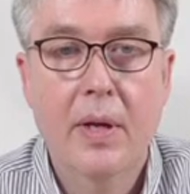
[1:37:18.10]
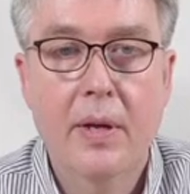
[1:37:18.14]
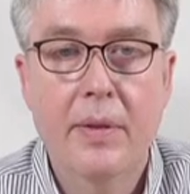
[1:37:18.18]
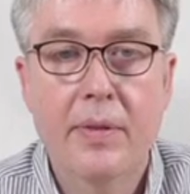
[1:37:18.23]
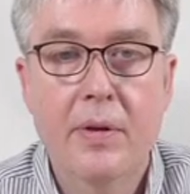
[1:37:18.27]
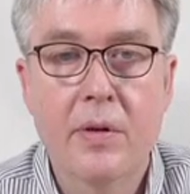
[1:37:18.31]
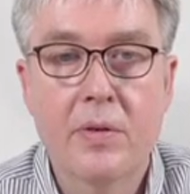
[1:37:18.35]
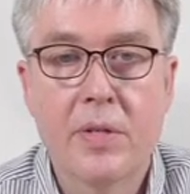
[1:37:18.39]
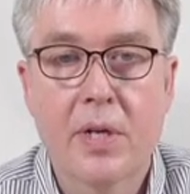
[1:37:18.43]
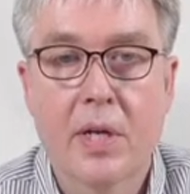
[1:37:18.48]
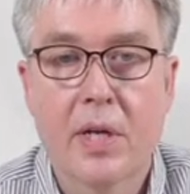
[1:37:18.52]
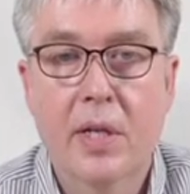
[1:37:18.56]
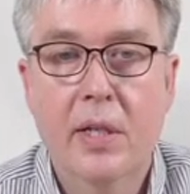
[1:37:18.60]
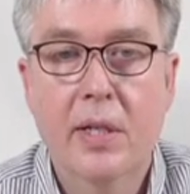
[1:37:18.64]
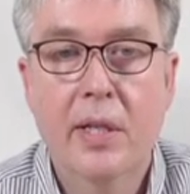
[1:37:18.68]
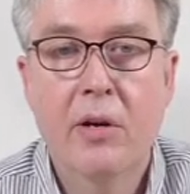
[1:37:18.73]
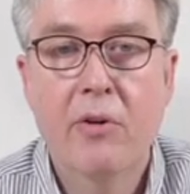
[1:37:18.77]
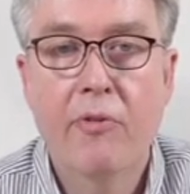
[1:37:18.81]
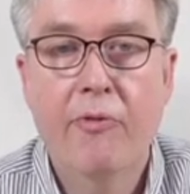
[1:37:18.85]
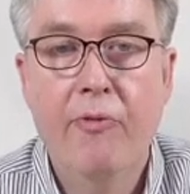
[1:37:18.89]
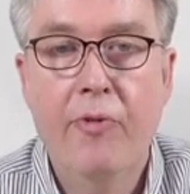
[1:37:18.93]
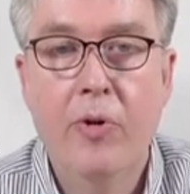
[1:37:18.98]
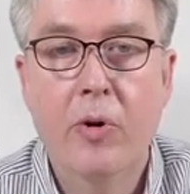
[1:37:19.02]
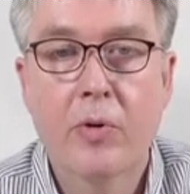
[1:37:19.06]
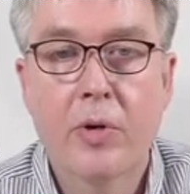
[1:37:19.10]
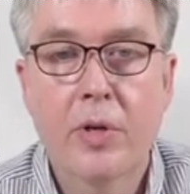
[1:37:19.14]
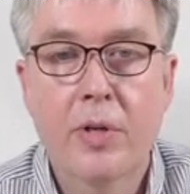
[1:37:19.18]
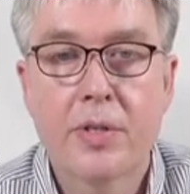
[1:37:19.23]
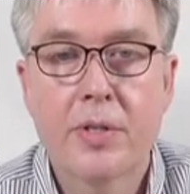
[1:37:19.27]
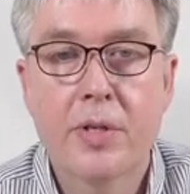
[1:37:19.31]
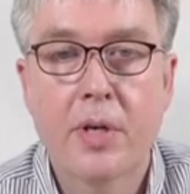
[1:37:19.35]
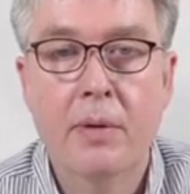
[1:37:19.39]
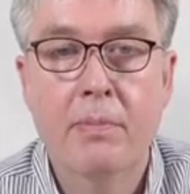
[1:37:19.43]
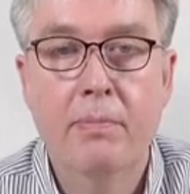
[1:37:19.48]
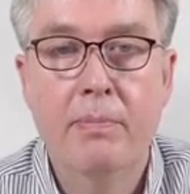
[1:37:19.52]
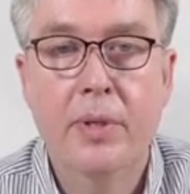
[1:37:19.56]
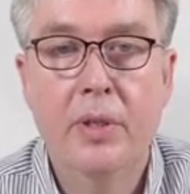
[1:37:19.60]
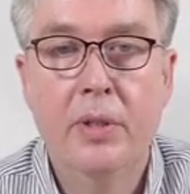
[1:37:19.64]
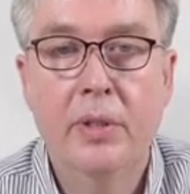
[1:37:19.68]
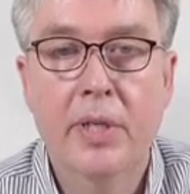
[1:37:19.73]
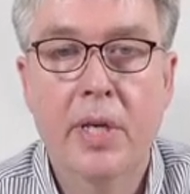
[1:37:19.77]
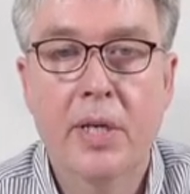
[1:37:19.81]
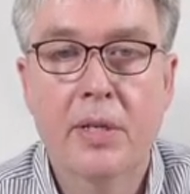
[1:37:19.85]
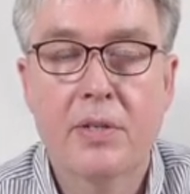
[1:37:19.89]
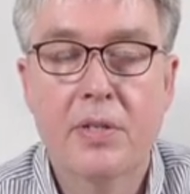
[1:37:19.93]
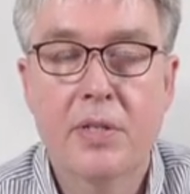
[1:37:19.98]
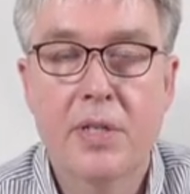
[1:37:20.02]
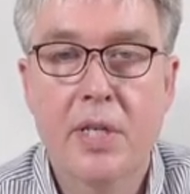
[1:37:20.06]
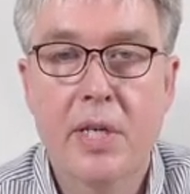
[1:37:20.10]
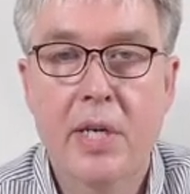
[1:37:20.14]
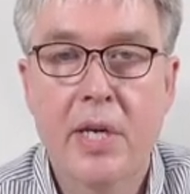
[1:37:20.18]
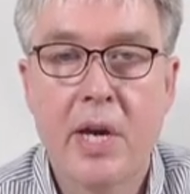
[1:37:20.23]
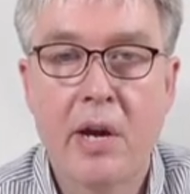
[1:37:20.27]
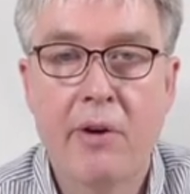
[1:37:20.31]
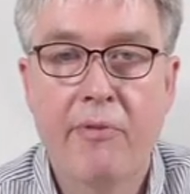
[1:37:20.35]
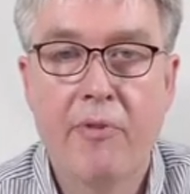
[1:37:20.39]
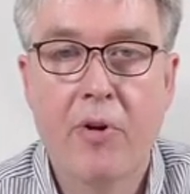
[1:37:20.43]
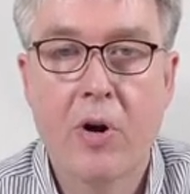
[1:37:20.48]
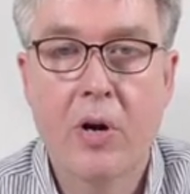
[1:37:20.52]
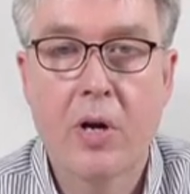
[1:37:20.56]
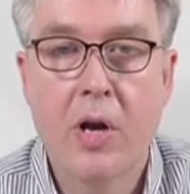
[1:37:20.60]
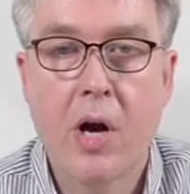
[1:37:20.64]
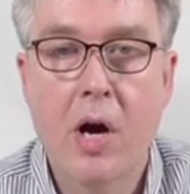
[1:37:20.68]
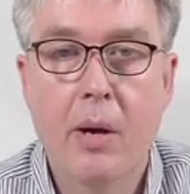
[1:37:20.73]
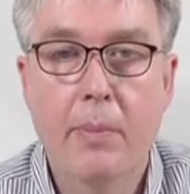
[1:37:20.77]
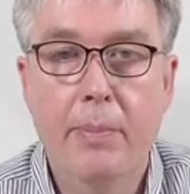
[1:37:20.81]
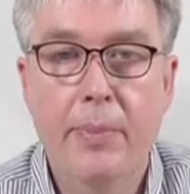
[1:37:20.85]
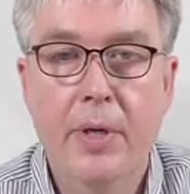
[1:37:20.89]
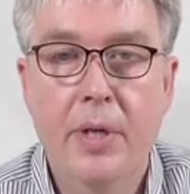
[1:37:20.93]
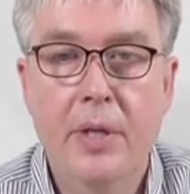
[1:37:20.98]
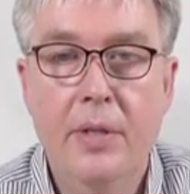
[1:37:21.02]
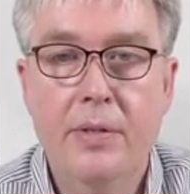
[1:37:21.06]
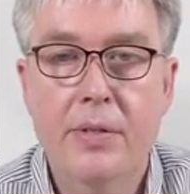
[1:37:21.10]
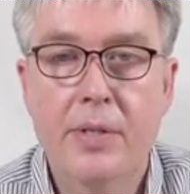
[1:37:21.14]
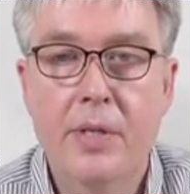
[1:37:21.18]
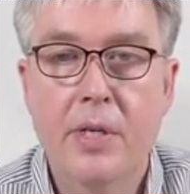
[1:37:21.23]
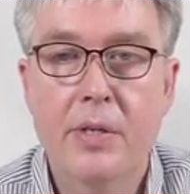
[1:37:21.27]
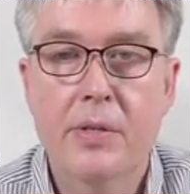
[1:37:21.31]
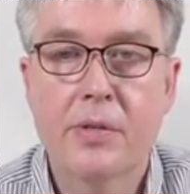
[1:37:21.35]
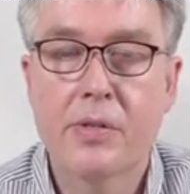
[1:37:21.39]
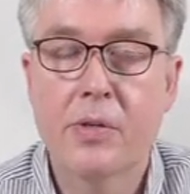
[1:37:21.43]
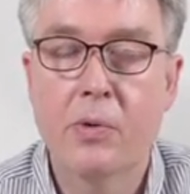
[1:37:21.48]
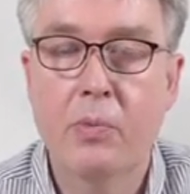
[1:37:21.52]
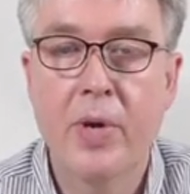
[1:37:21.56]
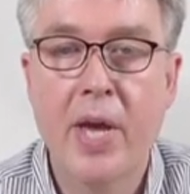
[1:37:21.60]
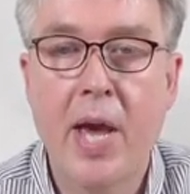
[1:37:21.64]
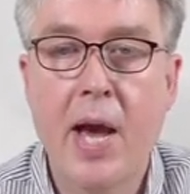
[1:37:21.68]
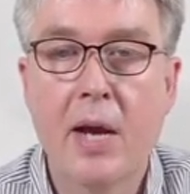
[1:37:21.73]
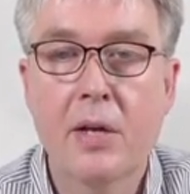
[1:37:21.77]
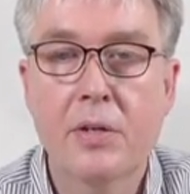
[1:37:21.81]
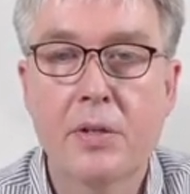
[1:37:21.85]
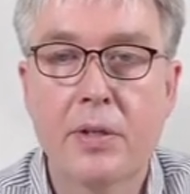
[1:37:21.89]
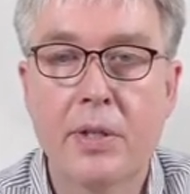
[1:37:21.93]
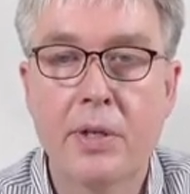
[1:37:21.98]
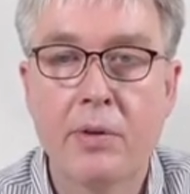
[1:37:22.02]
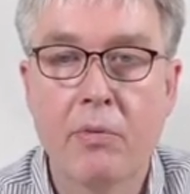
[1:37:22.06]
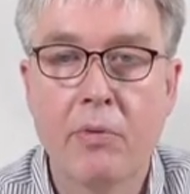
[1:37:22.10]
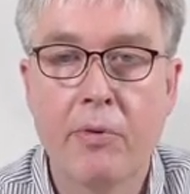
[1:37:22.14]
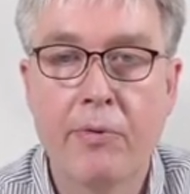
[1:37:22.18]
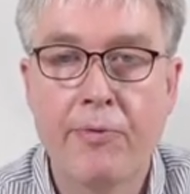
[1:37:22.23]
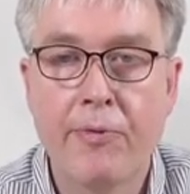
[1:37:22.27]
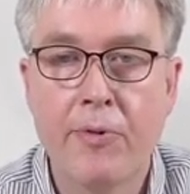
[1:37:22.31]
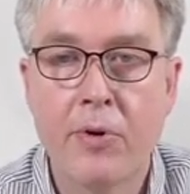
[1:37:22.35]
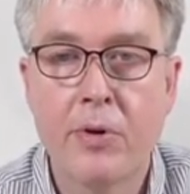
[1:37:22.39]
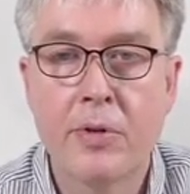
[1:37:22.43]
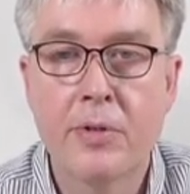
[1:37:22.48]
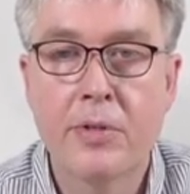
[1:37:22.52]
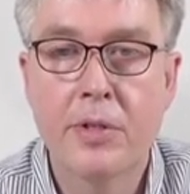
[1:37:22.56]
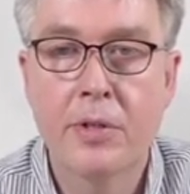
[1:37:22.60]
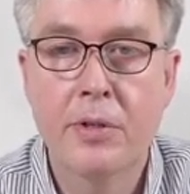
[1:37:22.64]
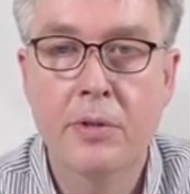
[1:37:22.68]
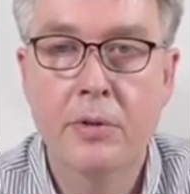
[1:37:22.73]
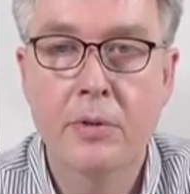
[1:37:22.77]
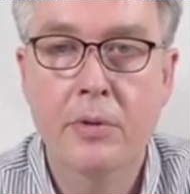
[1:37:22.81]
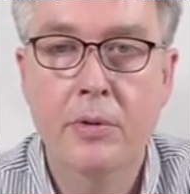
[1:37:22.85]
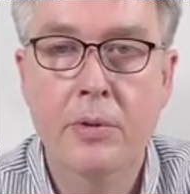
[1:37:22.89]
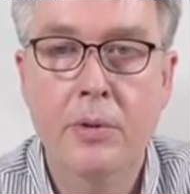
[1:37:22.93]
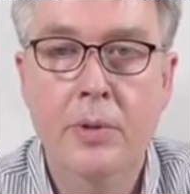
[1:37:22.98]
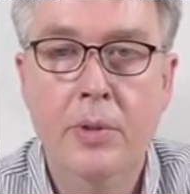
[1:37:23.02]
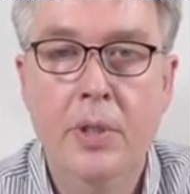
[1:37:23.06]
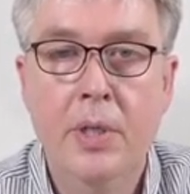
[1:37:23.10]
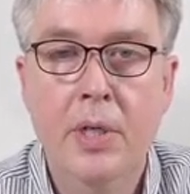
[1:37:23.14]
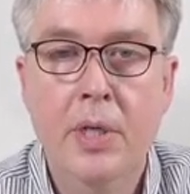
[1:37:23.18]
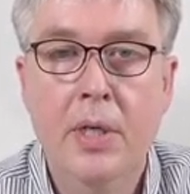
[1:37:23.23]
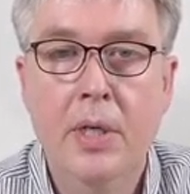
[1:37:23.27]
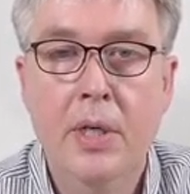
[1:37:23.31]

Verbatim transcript: There's a clear focus on building CEFR competencies, so we actually referred to